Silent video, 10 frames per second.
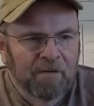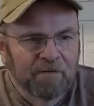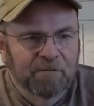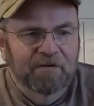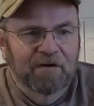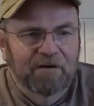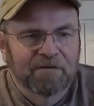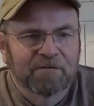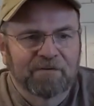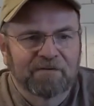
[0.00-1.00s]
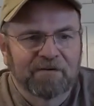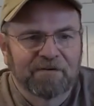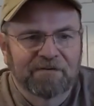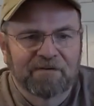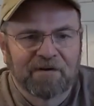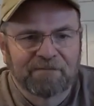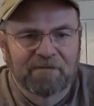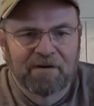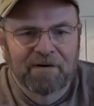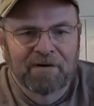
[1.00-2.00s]
There was all sorts of good
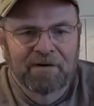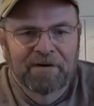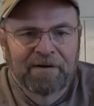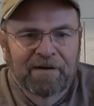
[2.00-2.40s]
stuff there.